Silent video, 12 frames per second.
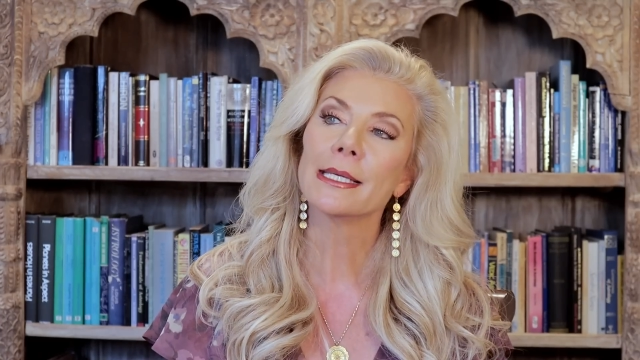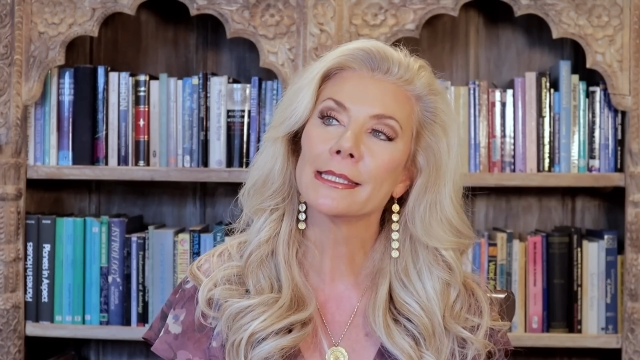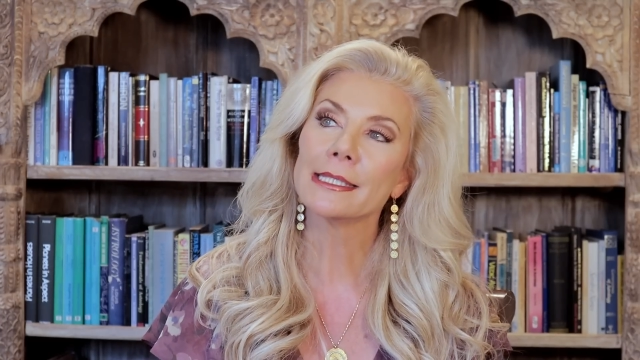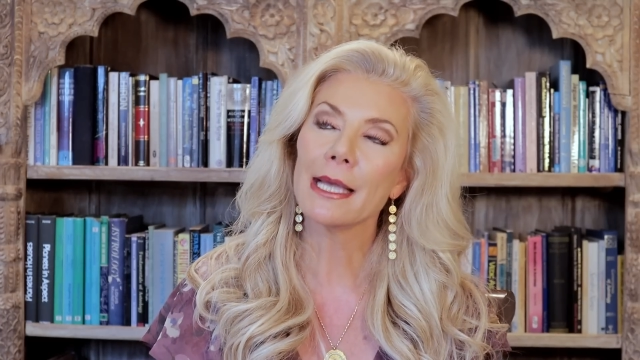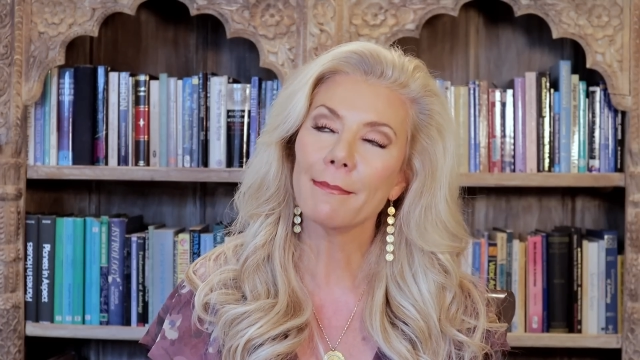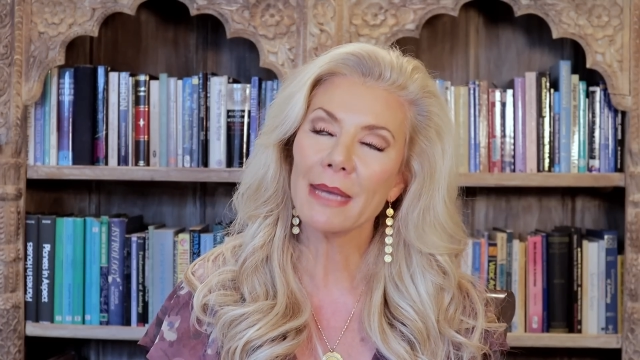
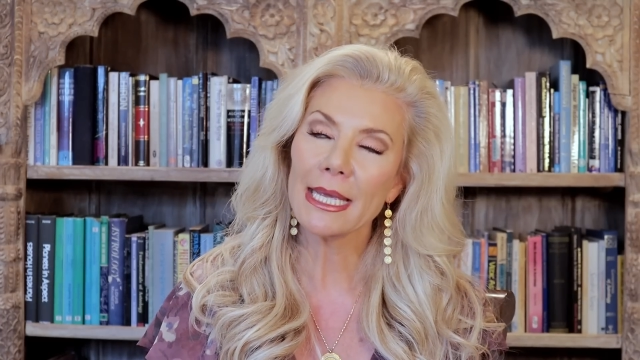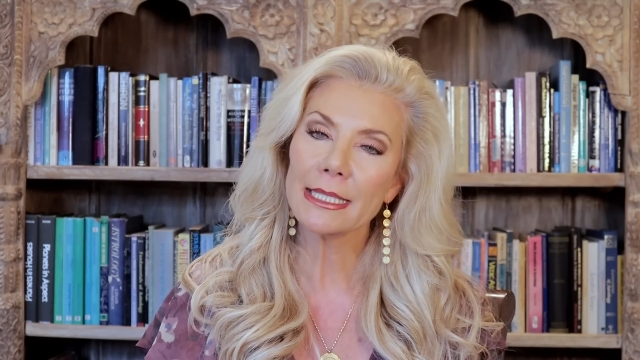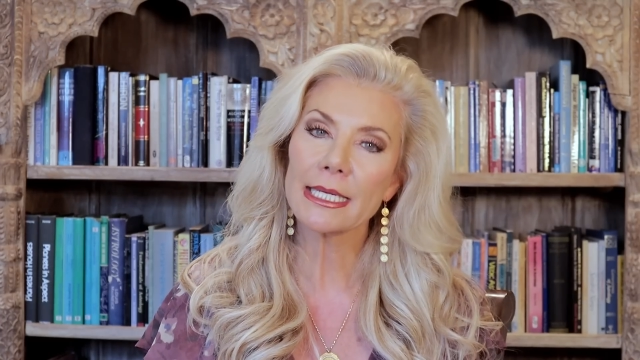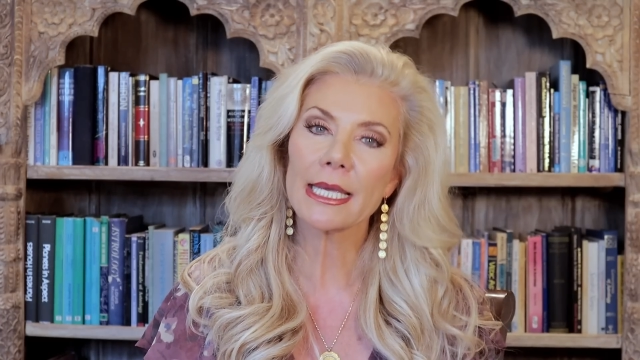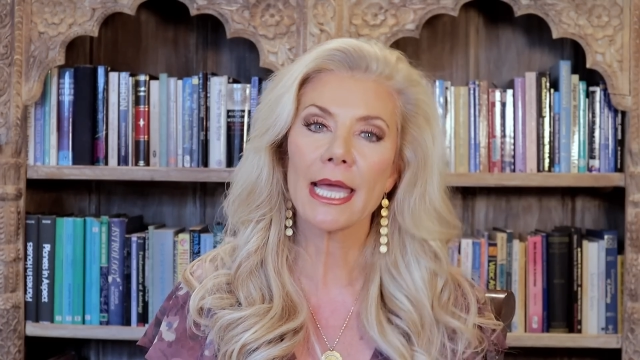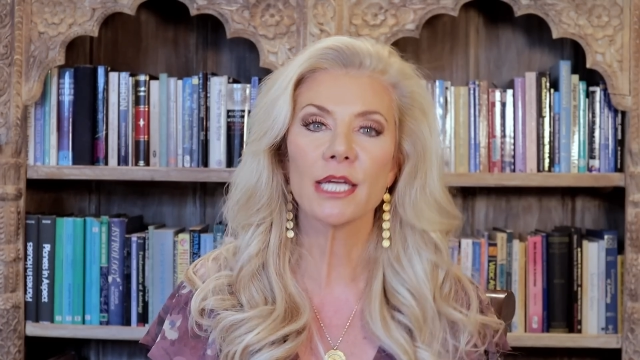some
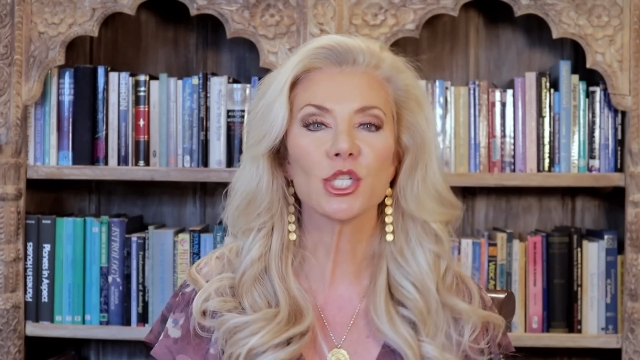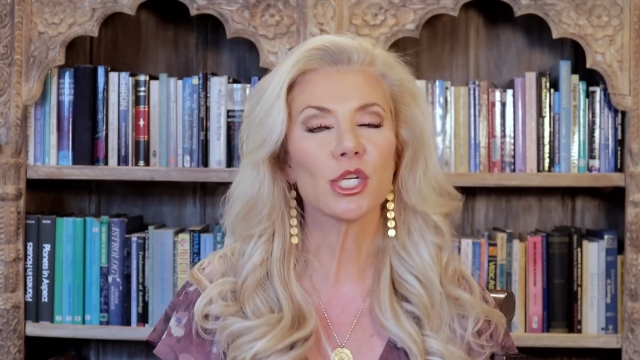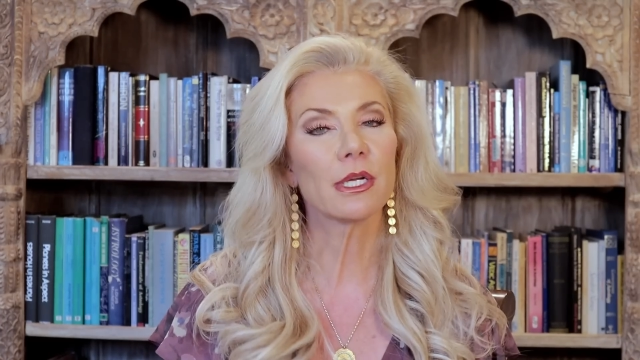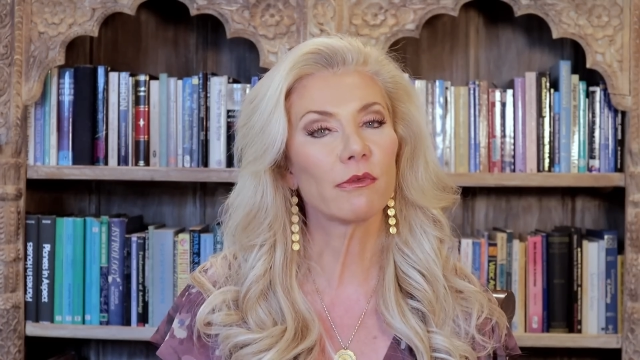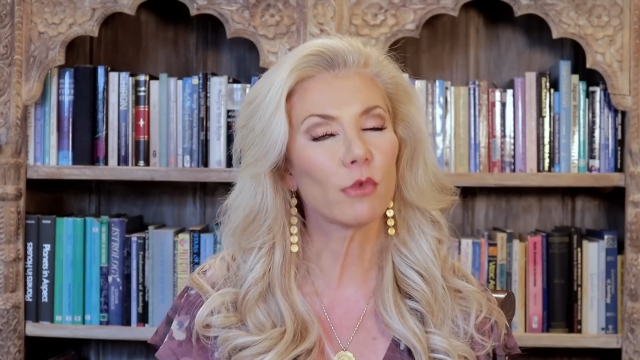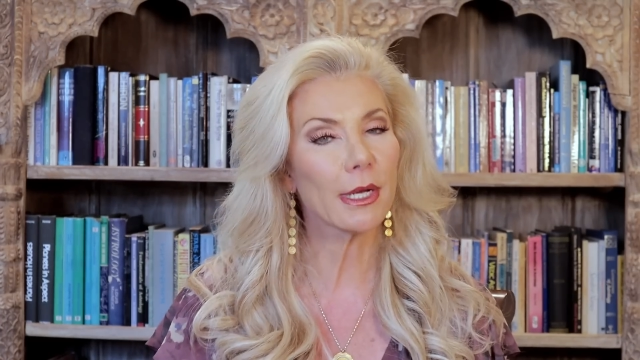
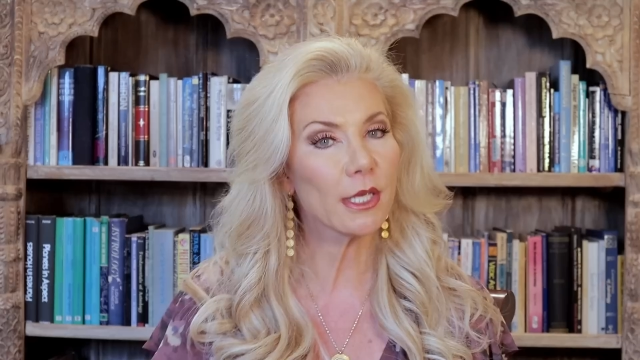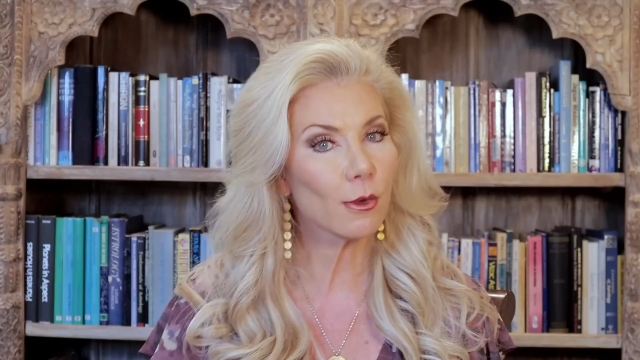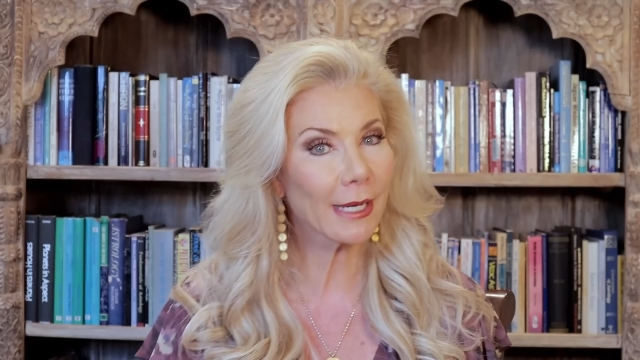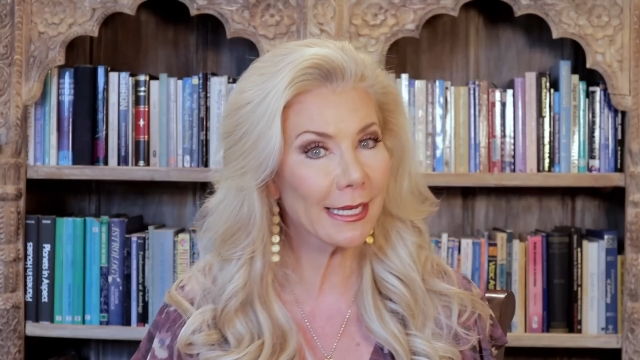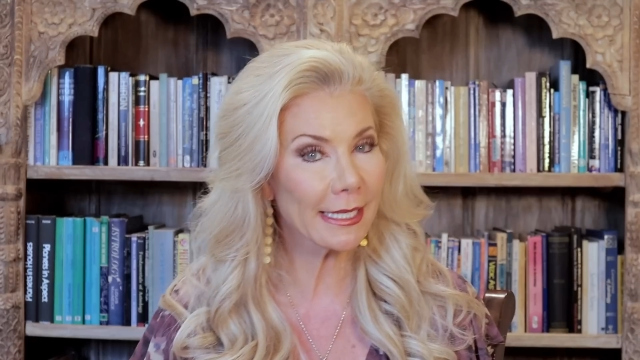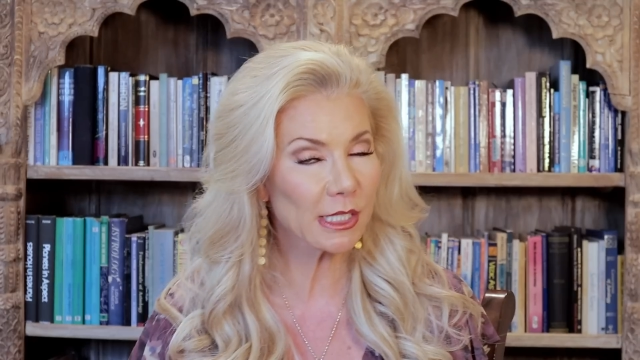indication of what you
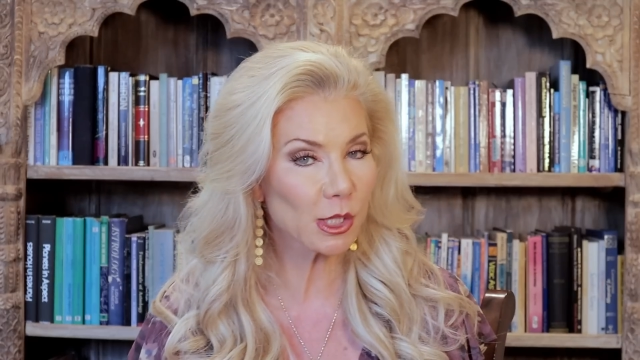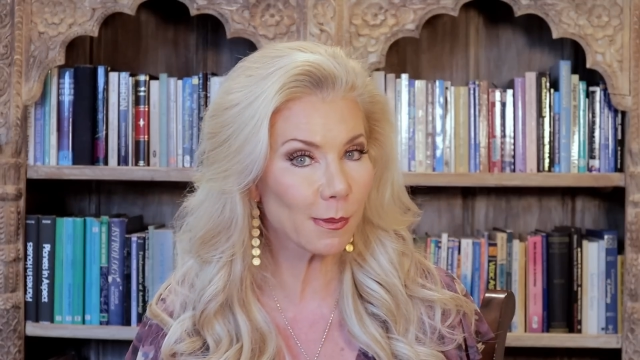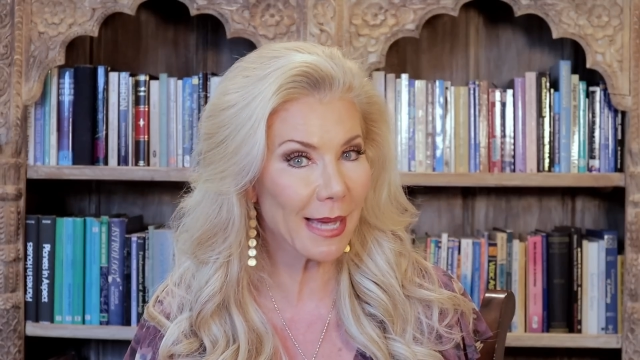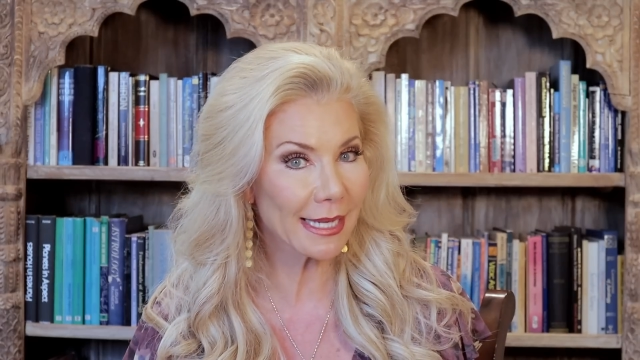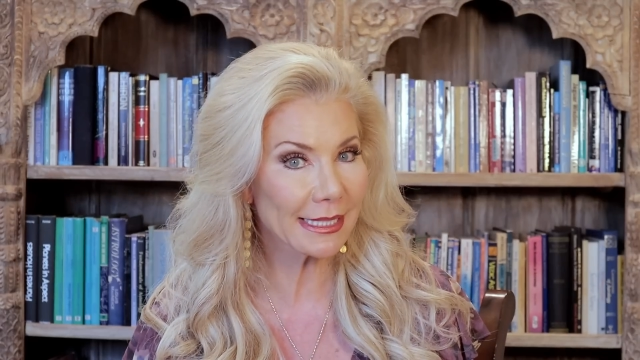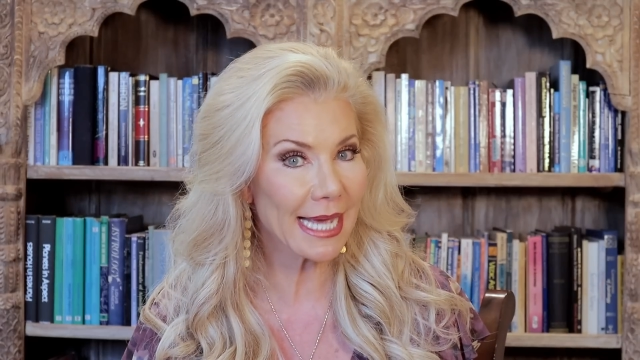can
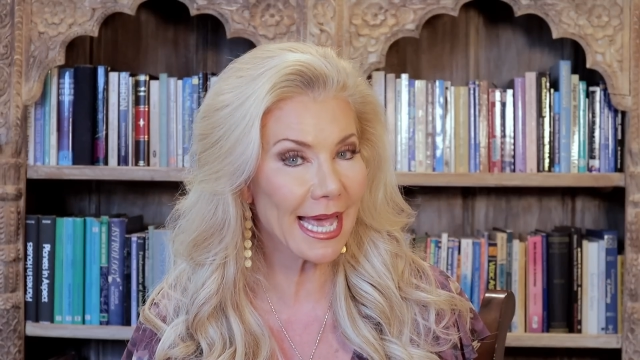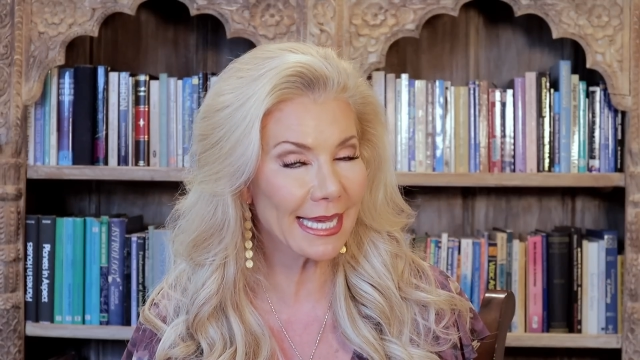expect